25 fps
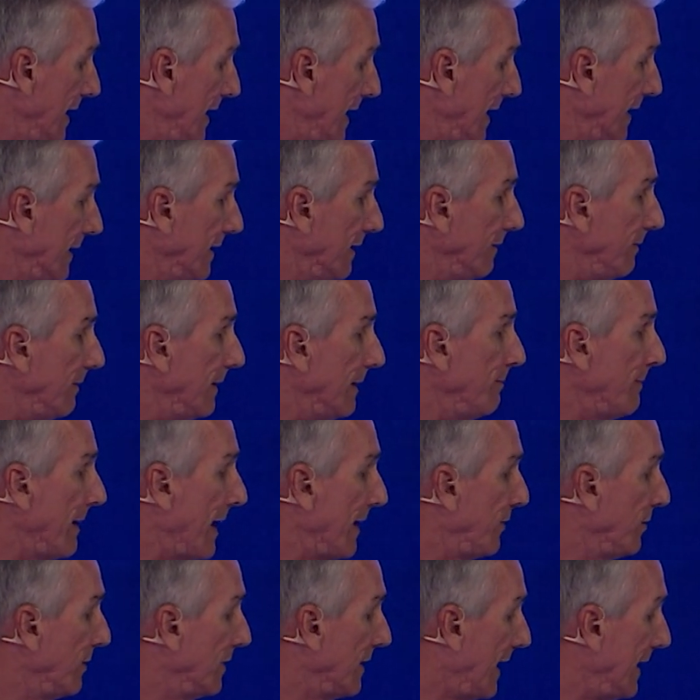And in, in
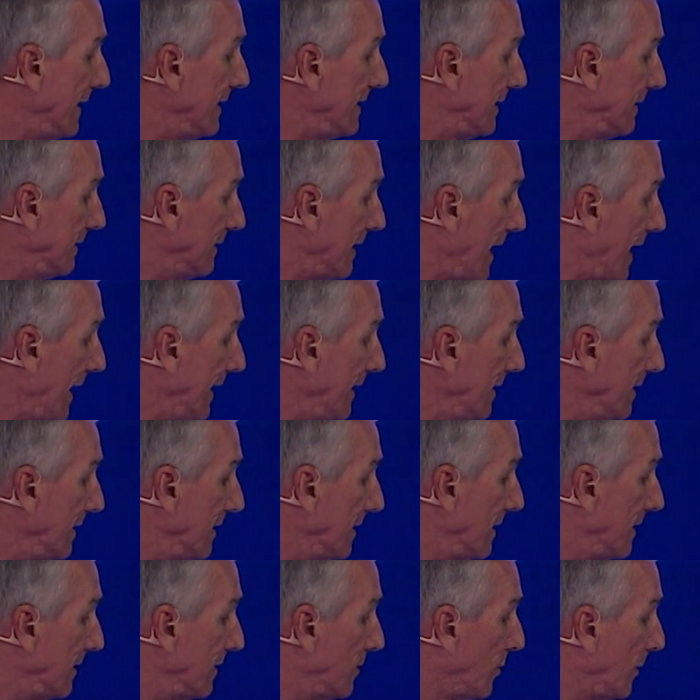Matthew 9, 9
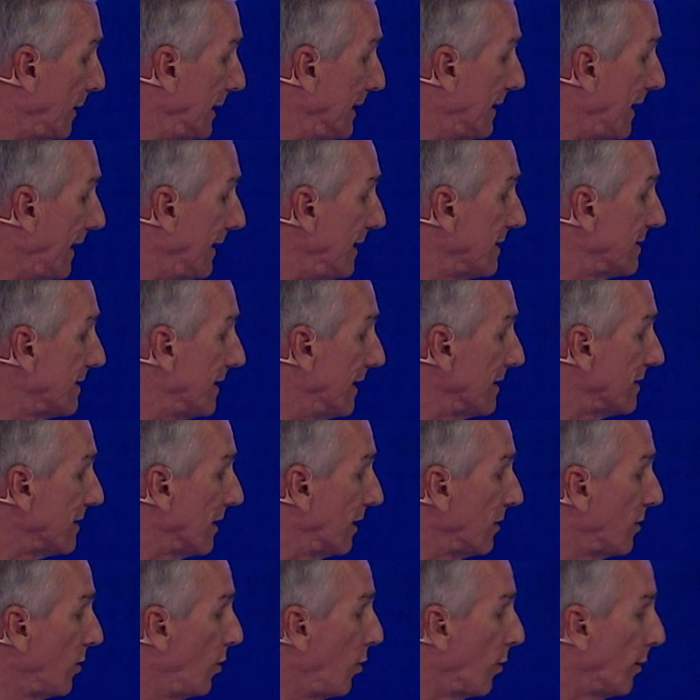29 it says
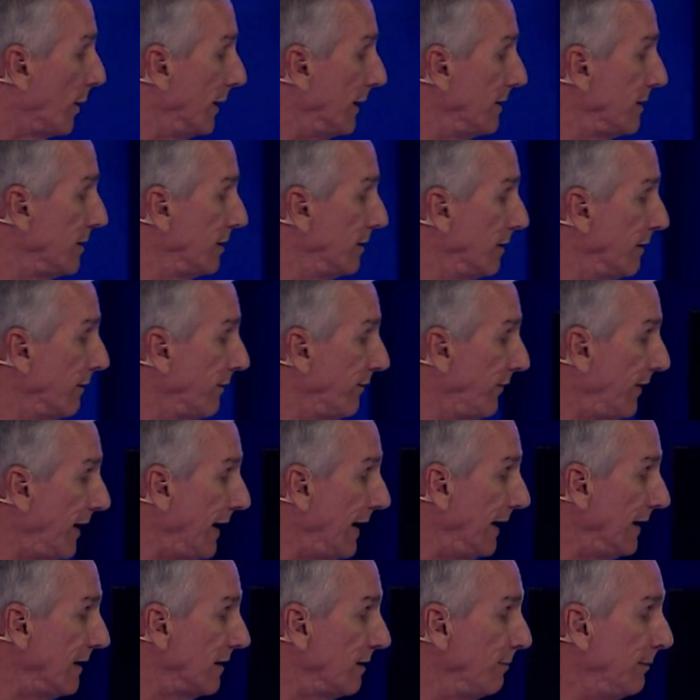according to your
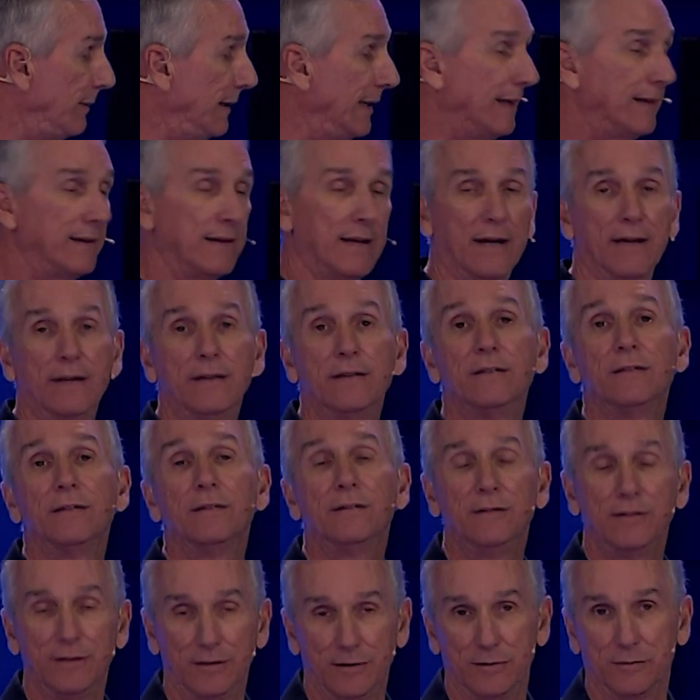faith be it unto
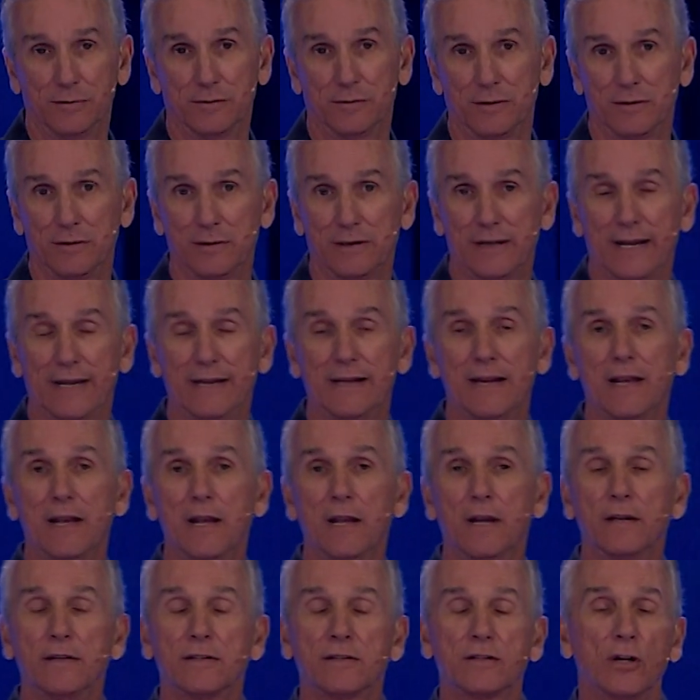you okay
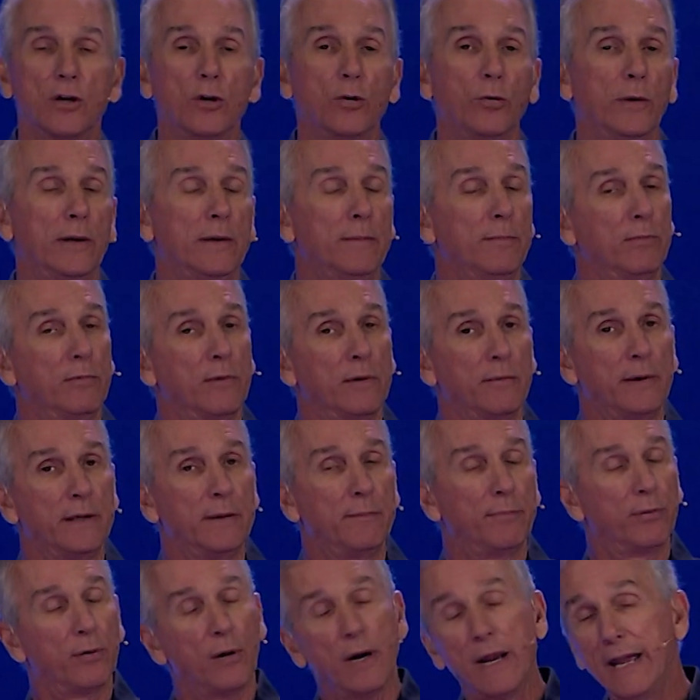so we, when
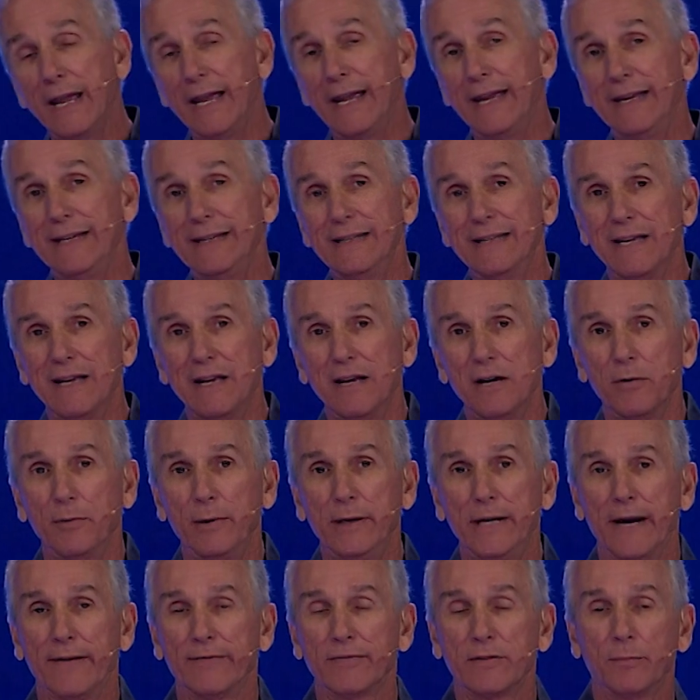we pray
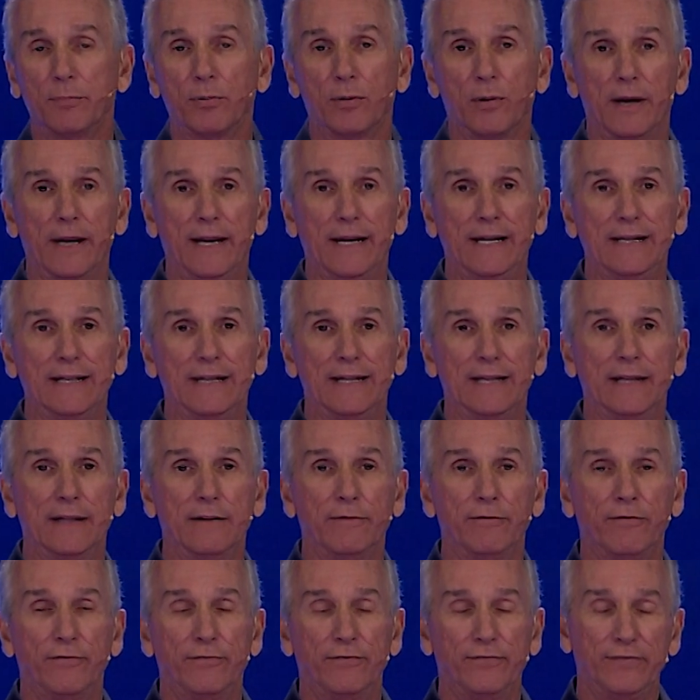we have to pray
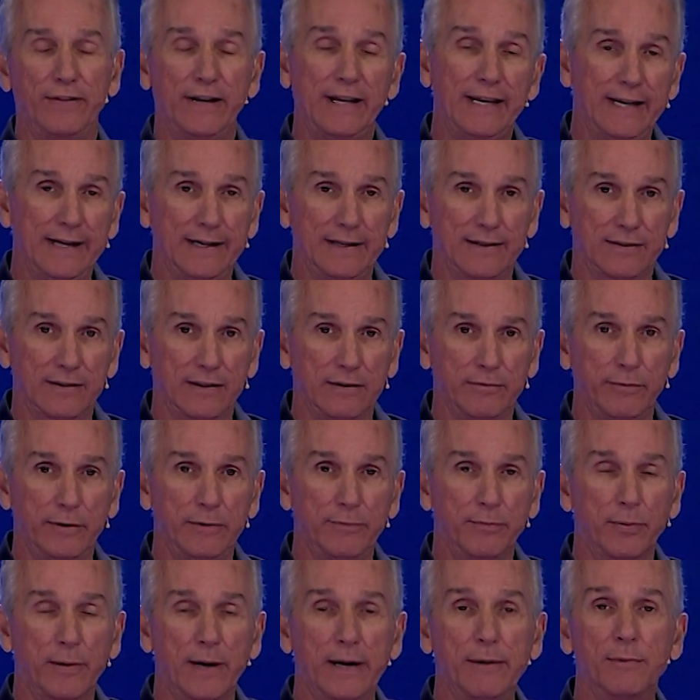in faith and if
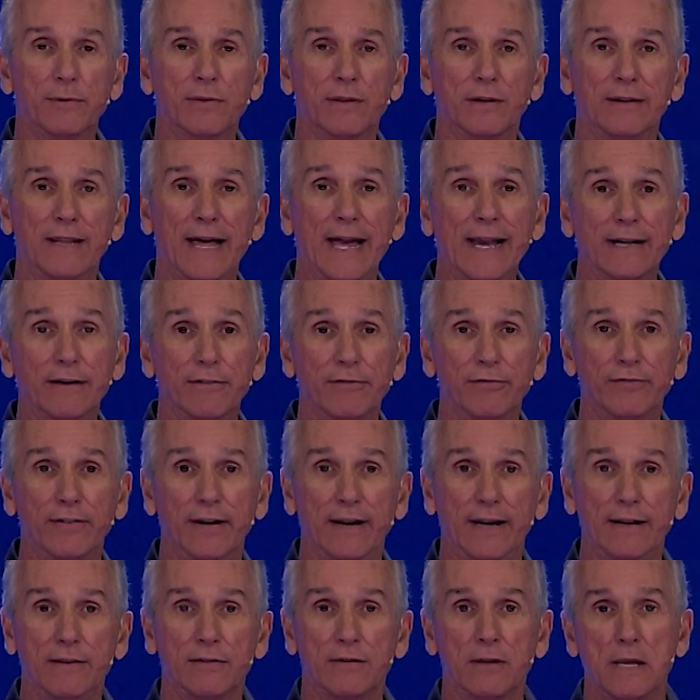we pray with a lack of
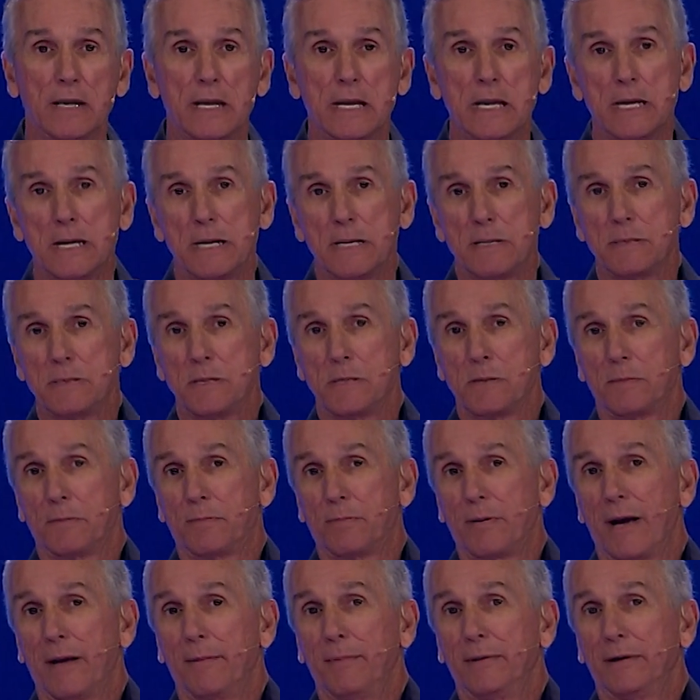faith you're
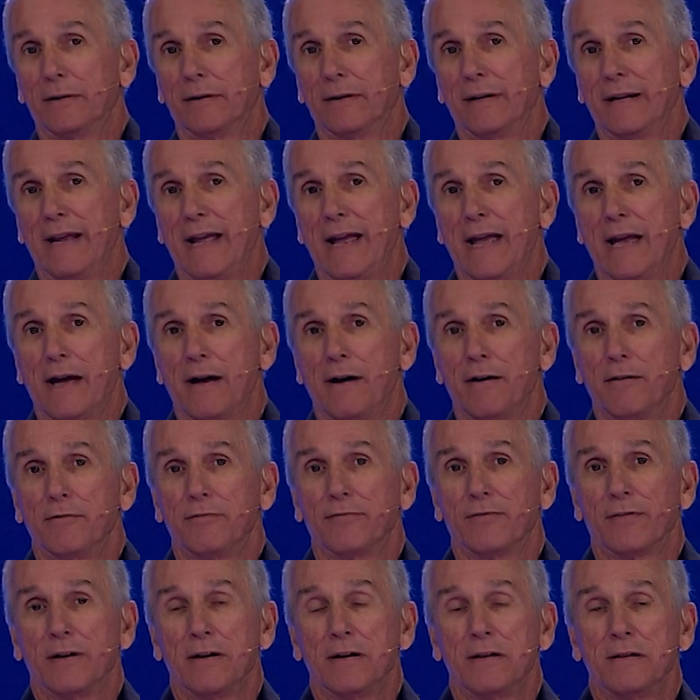probably going to
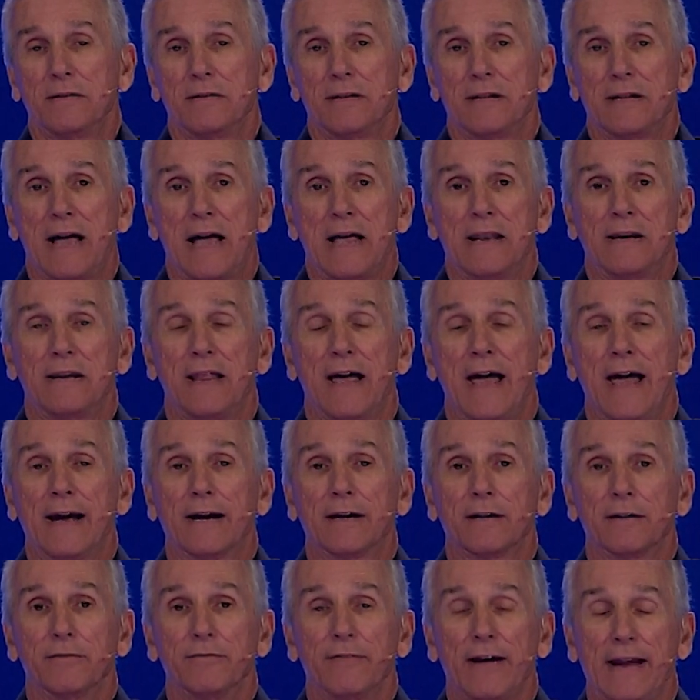have a, a,
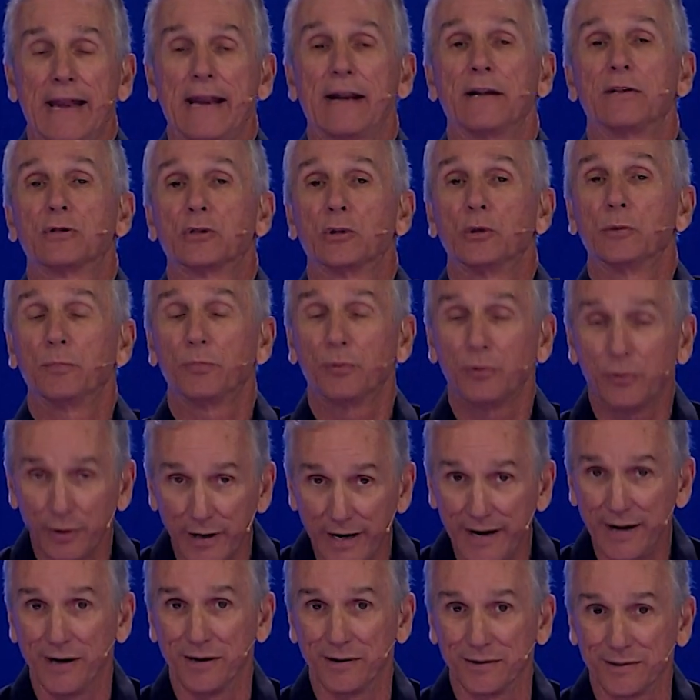lack of answered
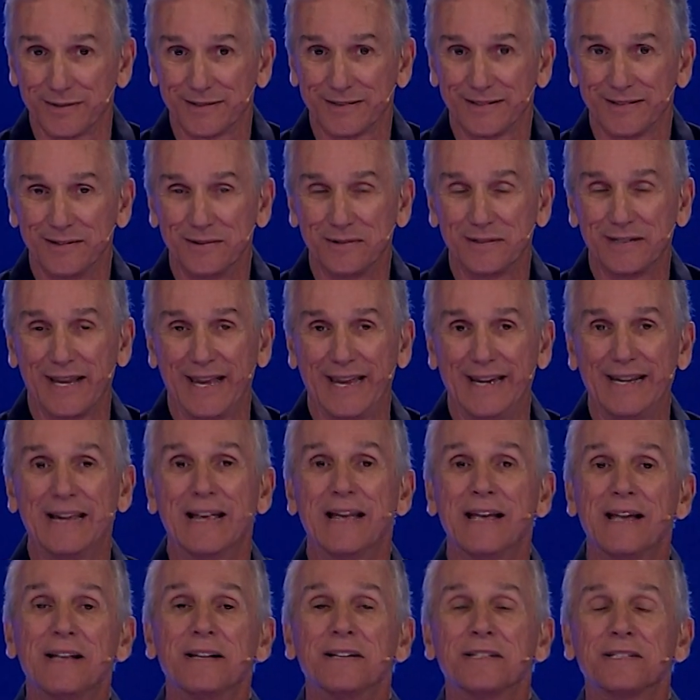prayers okay
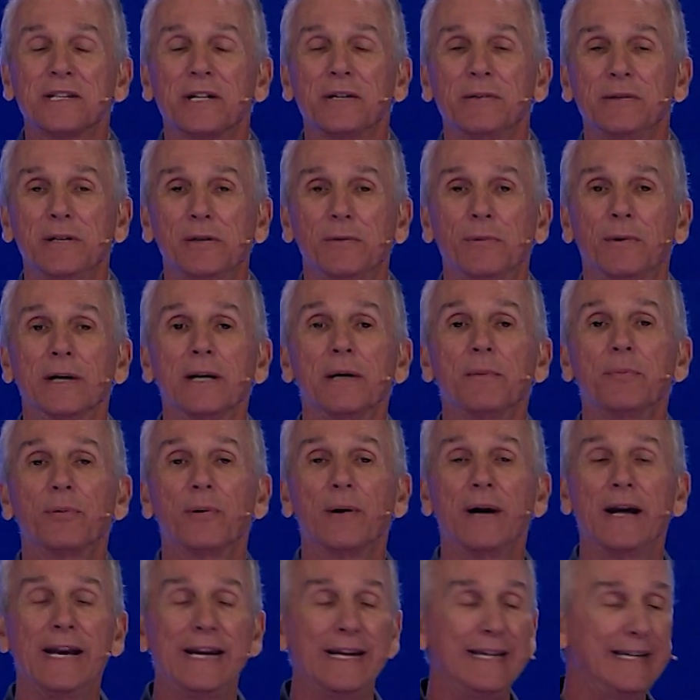so you want to
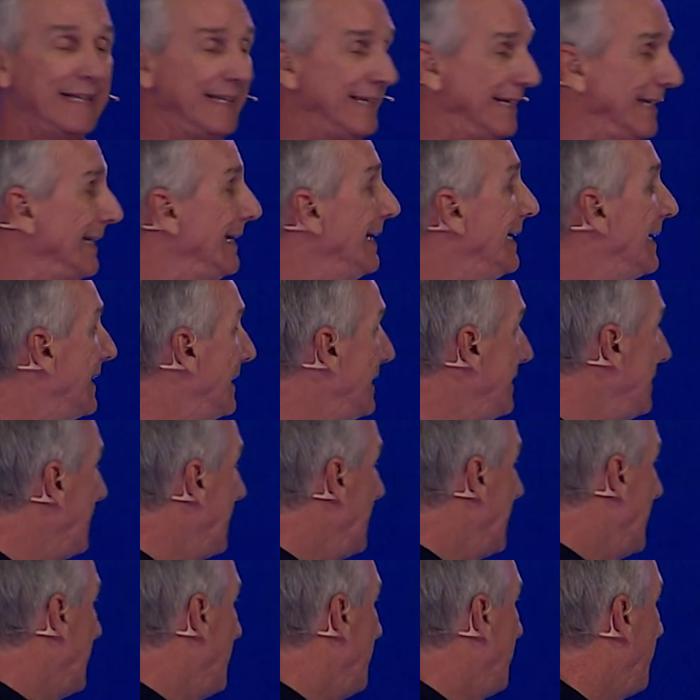pray in
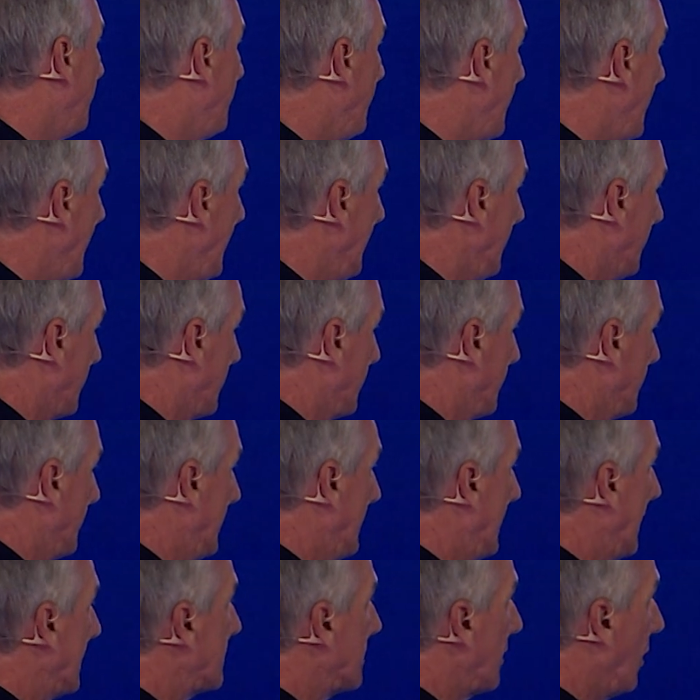faith
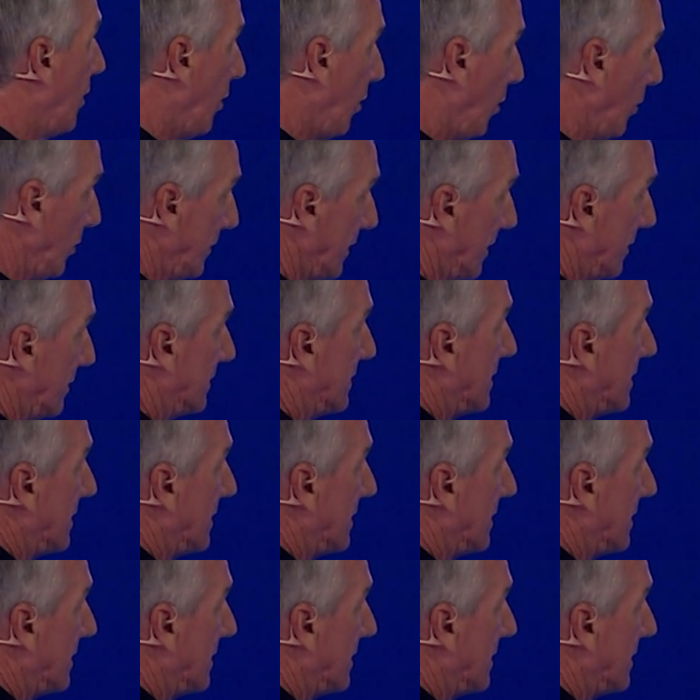and that's a whole other